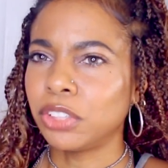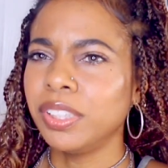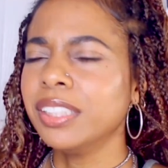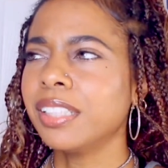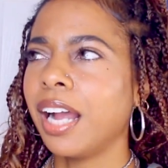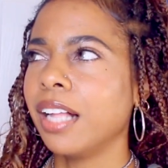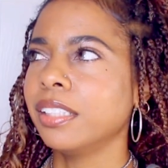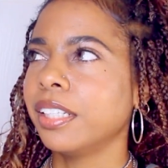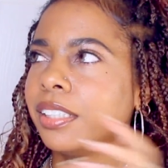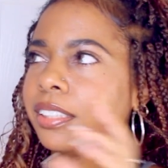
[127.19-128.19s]
she released a
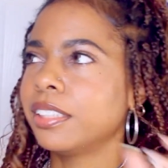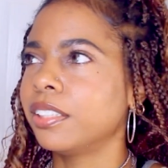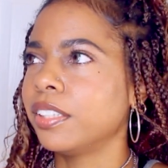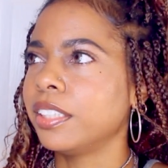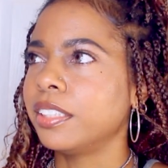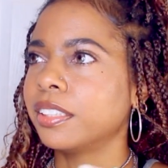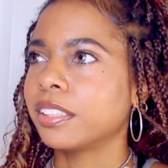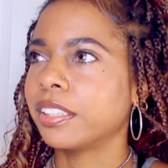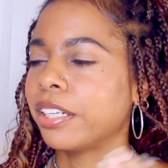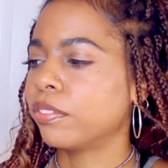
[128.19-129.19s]
holiday
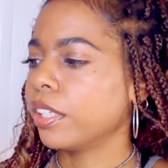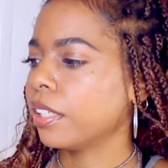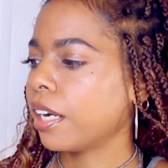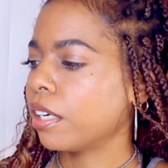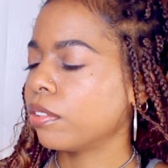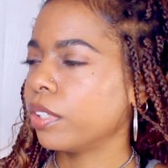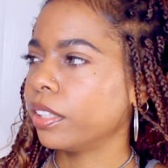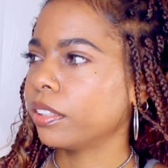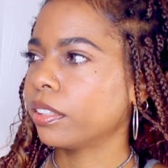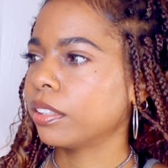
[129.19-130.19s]
series, like right now
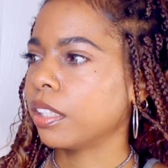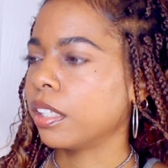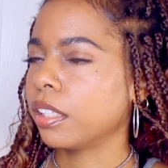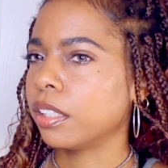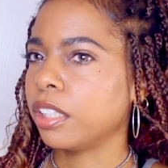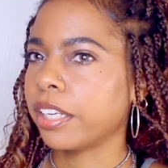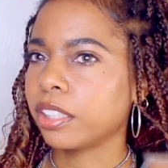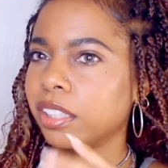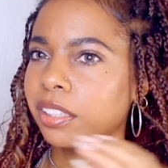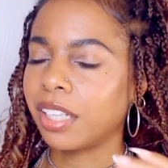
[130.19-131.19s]
is
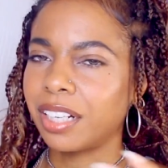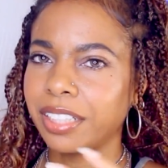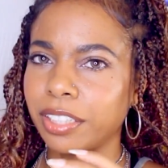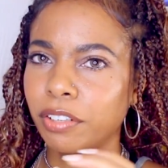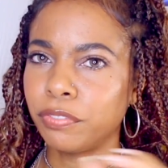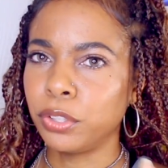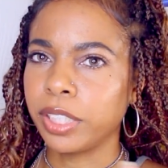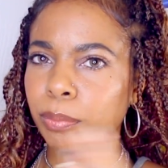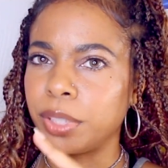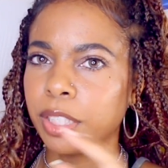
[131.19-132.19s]
like a lot of like a few
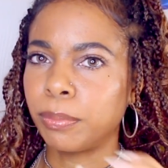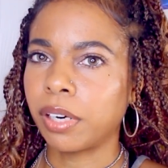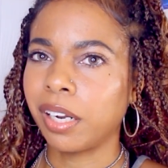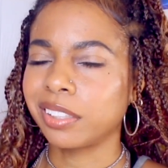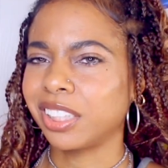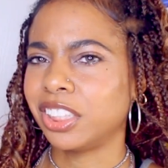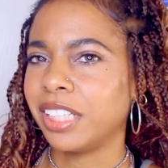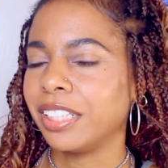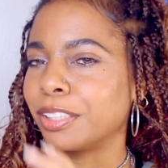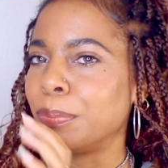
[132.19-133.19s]
like mini products. She
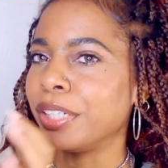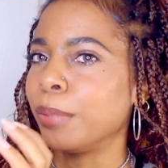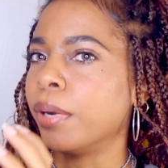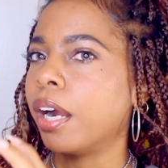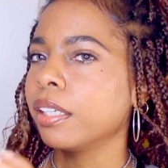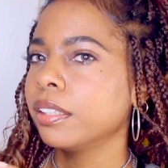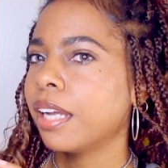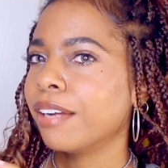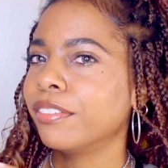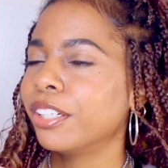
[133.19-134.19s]
got like a mini body
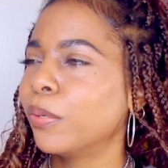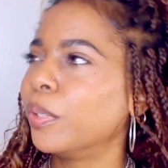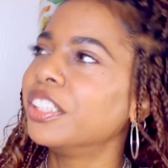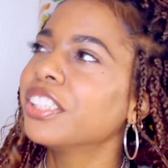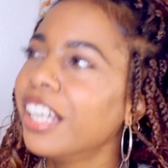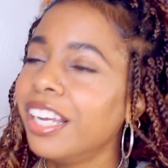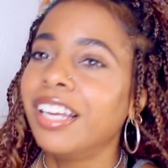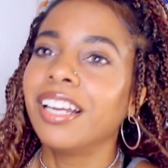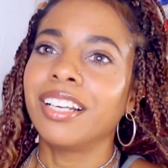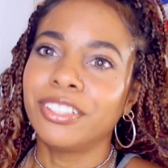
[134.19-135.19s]
lava, which,
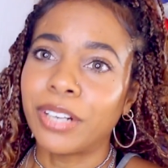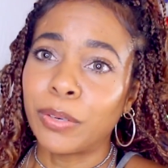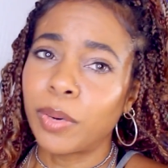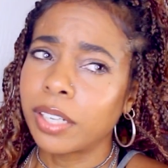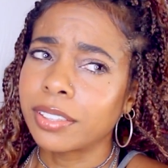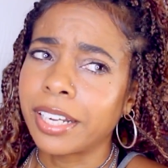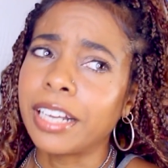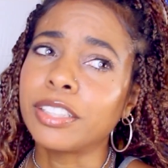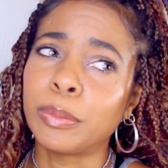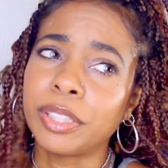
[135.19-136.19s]
you know, I want
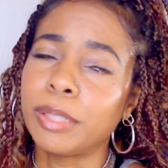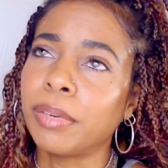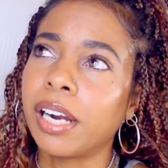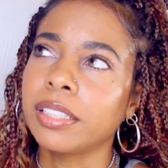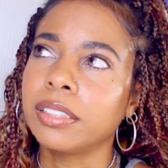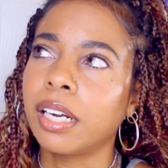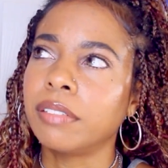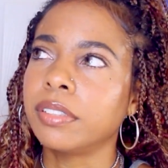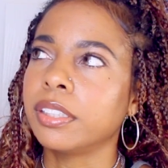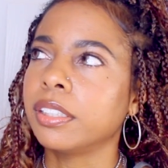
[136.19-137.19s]
that, the mini body
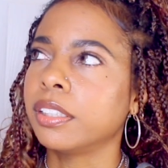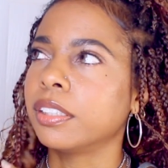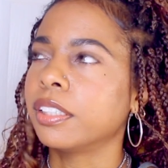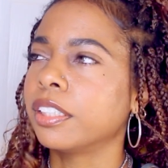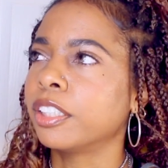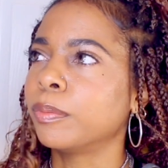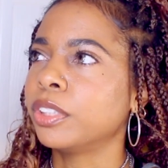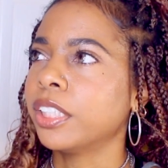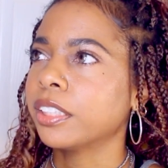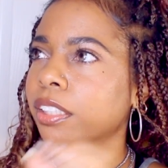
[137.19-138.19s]
lava. And the
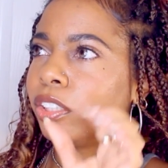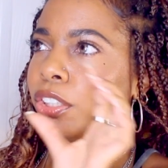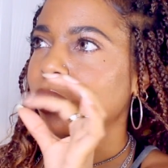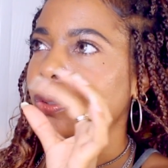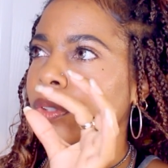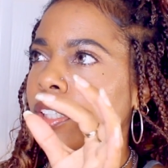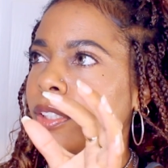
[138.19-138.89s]
she had like a new